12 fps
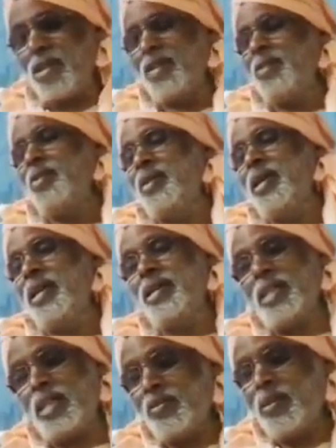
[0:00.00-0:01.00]
tolerate
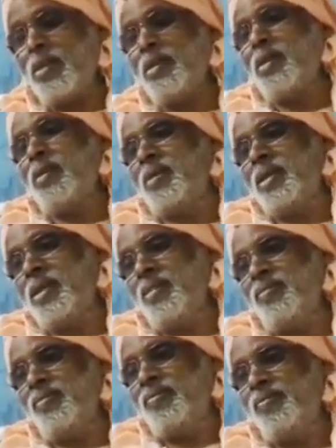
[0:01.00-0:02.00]

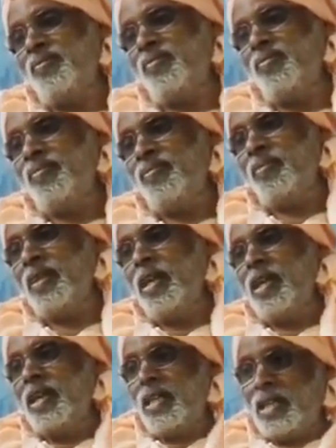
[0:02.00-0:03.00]
adjustment. You have to
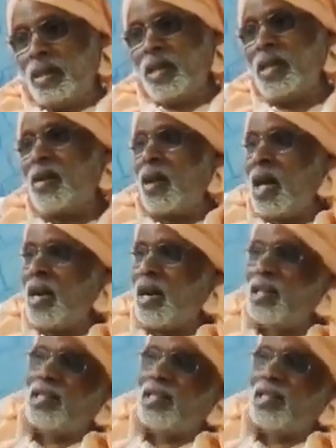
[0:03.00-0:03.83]
adjust yourself.